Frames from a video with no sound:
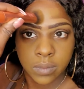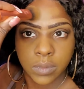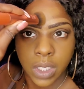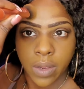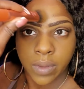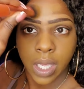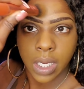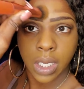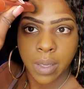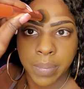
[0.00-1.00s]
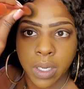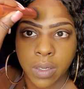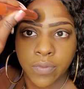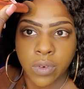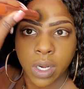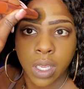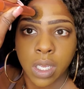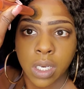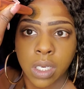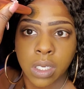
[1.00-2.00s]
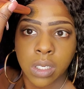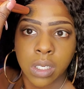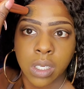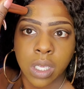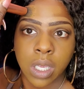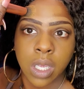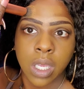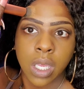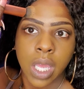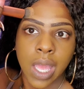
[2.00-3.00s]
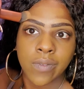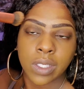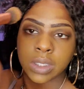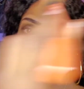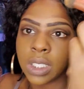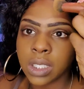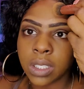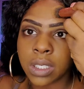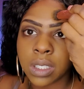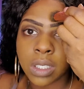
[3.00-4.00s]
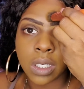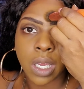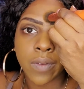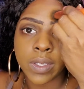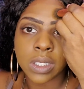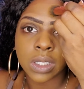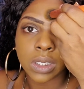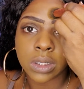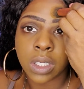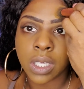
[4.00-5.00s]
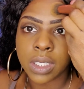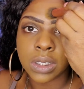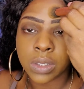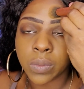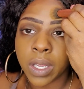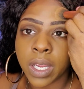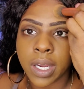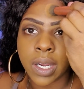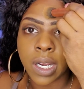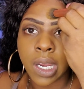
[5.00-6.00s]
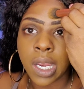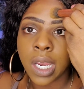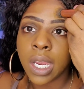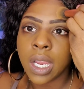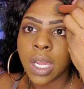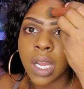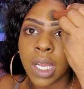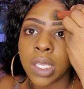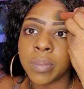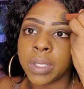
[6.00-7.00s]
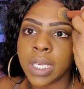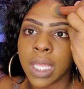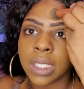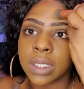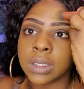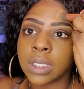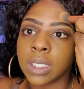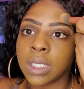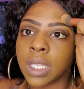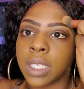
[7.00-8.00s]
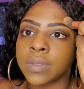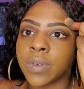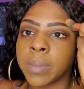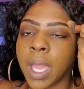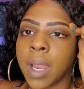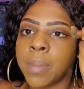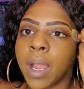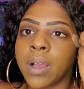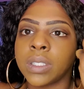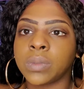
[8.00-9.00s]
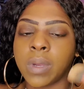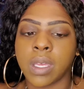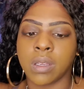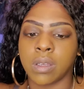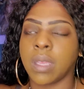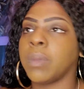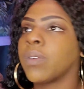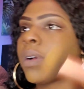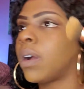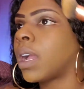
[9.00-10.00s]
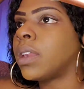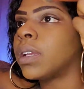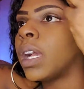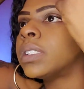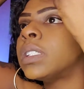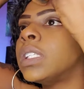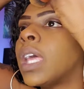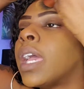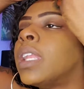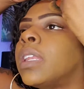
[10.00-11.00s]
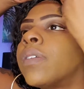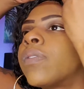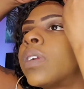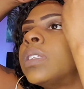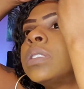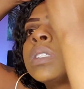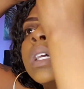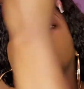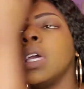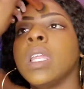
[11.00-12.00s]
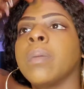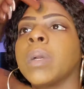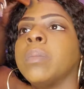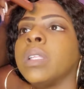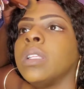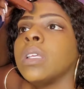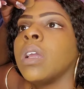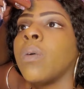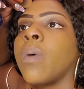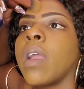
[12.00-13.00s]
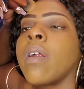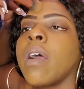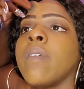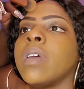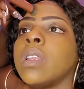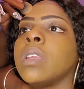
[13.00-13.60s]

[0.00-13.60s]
Now we got to get up here in the forehead. Have concealer, obviously. So this is where you blend out the concealer that's from the eyebrow as well. Don't get me wrong. I know y'all seen that indifference, and I'm completely aware of it.